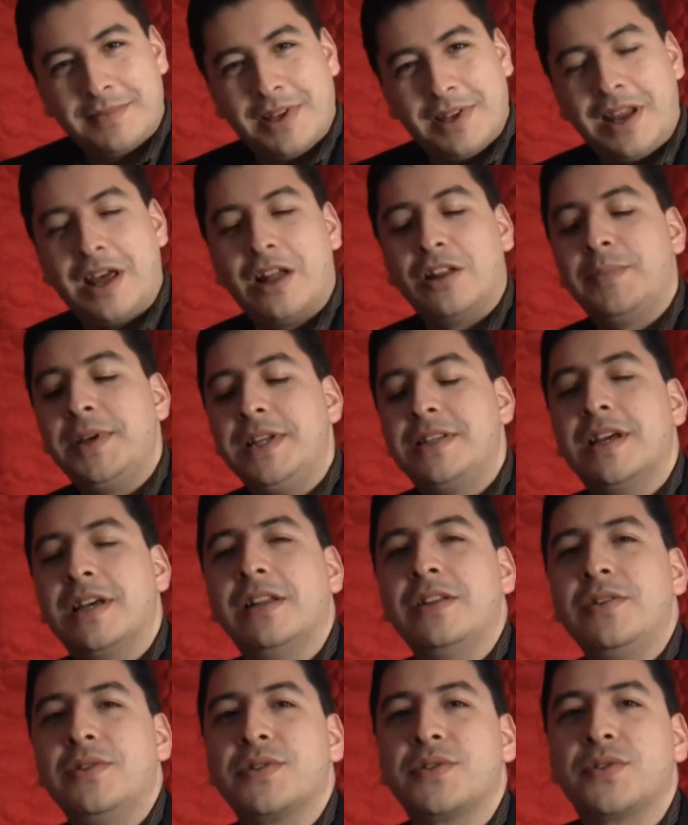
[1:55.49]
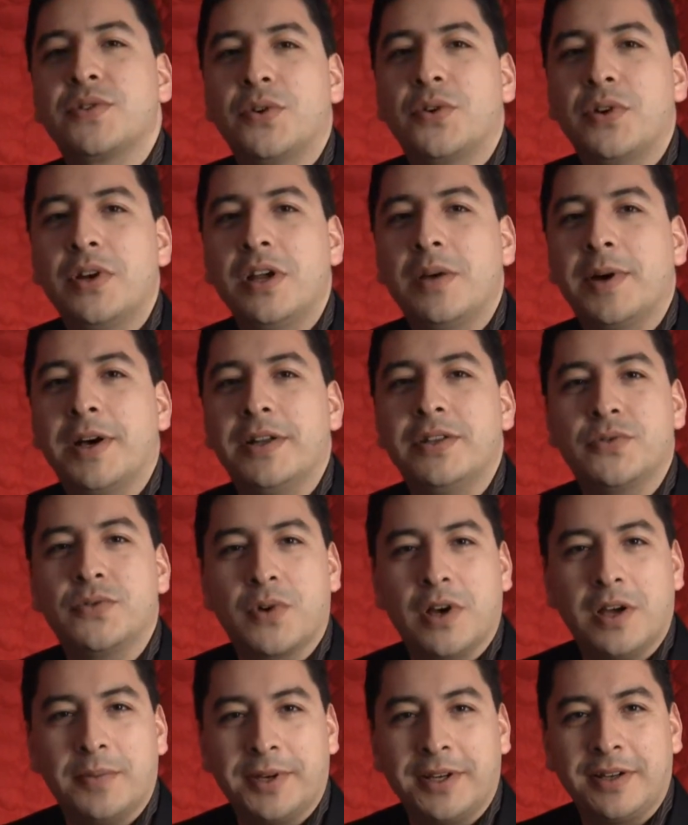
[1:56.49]
and I'll be telling you a story about
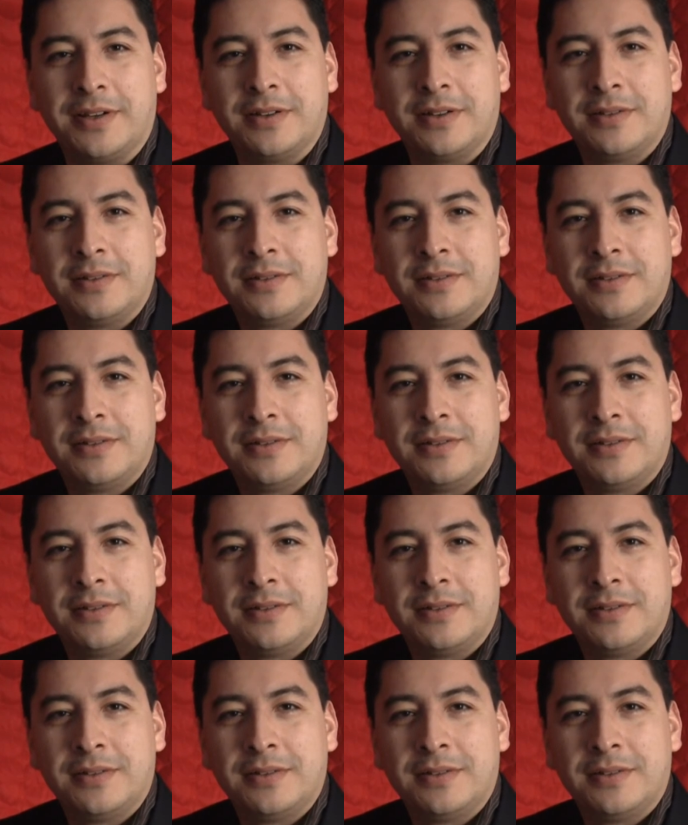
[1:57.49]
drama,